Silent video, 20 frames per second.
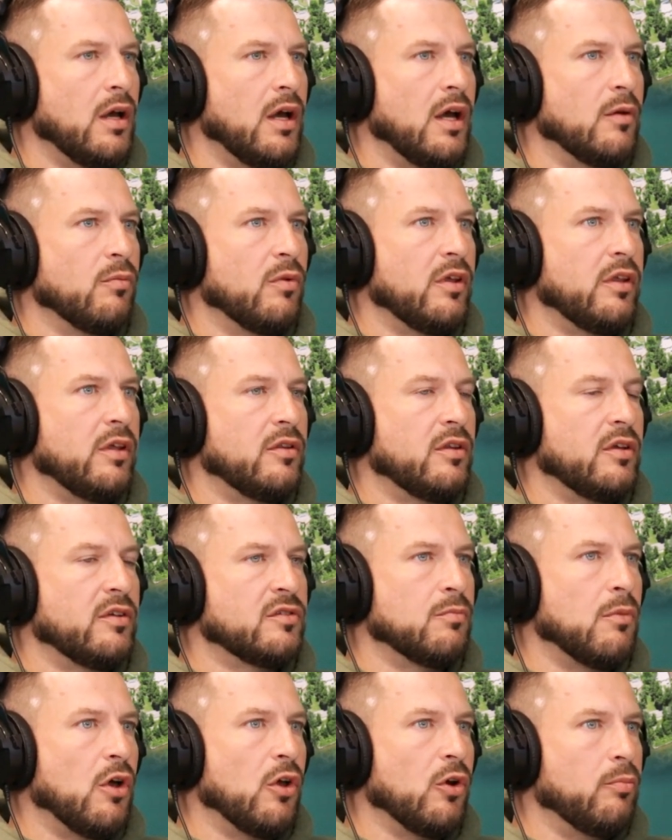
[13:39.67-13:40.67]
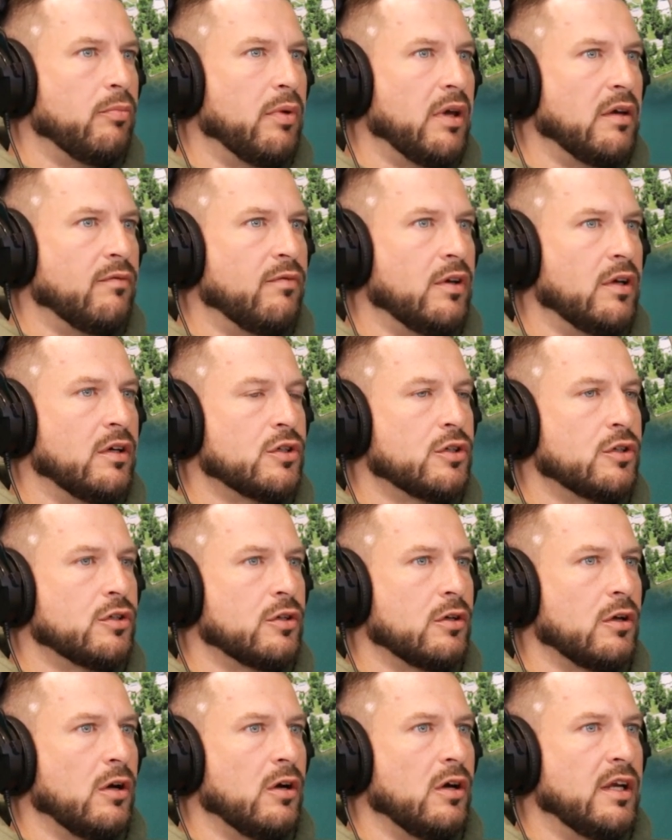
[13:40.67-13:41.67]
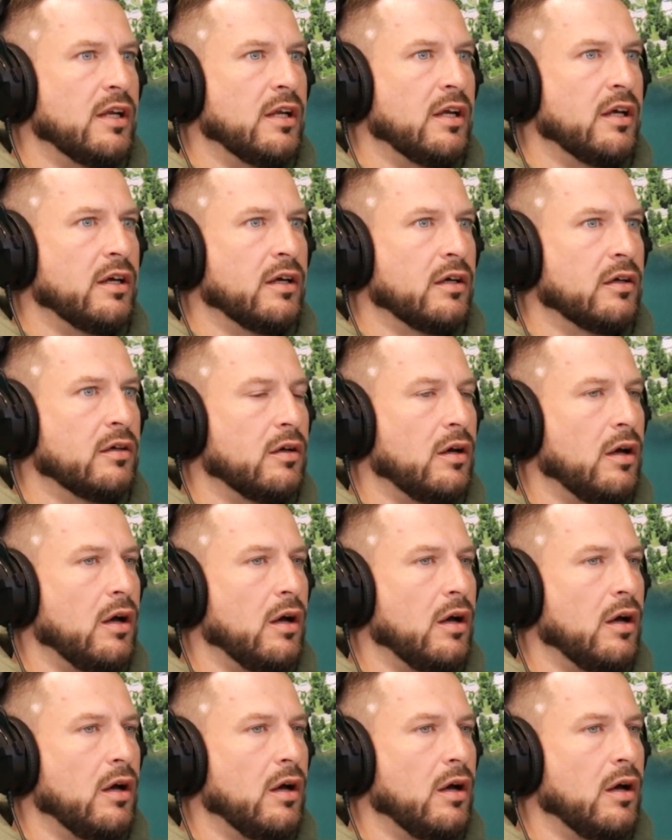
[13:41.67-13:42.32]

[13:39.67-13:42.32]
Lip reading: And really, the smaller bait fish are eating,